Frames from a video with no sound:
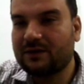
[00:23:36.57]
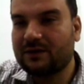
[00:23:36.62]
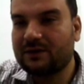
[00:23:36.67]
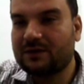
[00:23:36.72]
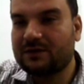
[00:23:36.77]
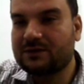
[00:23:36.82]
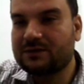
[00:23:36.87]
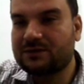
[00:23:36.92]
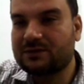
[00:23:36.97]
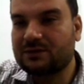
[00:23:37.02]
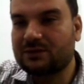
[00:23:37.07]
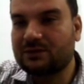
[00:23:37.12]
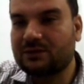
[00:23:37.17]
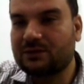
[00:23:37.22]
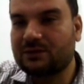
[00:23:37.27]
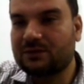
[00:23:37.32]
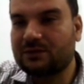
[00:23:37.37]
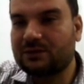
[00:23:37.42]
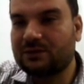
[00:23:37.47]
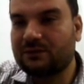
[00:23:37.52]

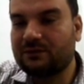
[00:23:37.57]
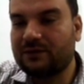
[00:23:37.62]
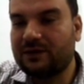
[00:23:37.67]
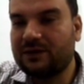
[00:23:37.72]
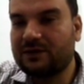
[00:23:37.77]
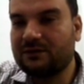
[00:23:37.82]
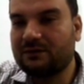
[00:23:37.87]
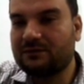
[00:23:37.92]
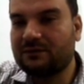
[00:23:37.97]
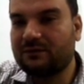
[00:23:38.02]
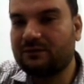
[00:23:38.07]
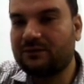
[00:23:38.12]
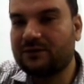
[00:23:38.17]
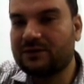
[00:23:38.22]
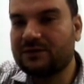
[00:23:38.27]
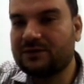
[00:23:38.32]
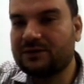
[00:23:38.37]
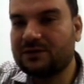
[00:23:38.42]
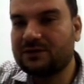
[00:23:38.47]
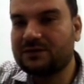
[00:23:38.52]
So the weight of the
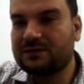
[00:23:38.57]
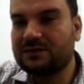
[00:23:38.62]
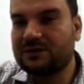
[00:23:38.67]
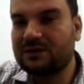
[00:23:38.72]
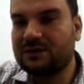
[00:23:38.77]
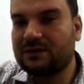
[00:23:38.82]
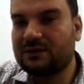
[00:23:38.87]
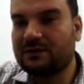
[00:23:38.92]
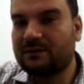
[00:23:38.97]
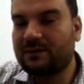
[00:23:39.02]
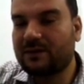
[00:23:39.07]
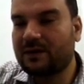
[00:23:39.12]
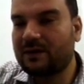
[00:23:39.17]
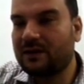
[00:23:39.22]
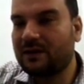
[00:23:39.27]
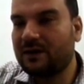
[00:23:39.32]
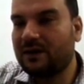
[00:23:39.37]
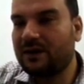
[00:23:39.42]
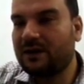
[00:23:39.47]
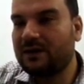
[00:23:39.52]
fish is
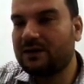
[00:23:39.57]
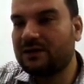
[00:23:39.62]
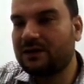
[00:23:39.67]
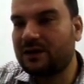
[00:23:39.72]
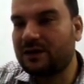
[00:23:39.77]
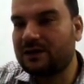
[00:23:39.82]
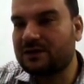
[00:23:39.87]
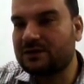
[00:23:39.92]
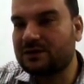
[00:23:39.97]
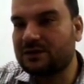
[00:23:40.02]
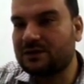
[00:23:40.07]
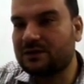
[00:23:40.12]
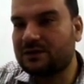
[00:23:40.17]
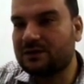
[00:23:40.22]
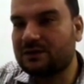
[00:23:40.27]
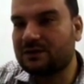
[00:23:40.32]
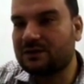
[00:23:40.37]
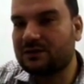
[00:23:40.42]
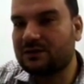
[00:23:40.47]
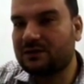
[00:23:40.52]
8 kg.
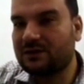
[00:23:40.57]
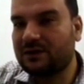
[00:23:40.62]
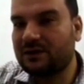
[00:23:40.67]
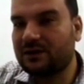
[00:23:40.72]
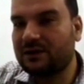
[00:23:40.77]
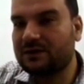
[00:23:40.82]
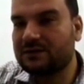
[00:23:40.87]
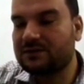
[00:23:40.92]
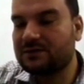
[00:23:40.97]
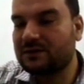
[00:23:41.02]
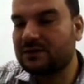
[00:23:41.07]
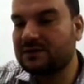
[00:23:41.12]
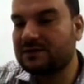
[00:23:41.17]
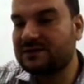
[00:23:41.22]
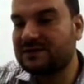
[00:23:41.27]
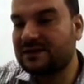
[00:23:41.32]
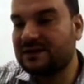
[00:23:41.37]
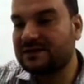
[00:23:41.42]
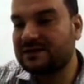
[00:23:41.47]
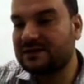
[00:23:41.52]
Okay, so he
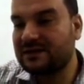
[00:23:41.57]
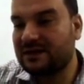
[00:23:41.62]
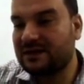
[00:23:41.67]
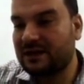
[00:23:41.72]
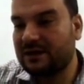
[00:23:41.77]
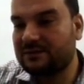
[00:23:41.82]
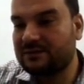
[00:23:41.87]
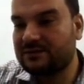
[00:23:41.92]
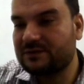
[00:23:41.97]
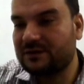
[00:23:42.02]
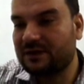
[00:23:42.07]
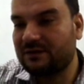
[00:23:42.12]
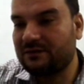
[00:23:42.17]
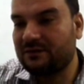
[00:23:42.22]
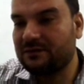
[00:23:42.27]
says that I will be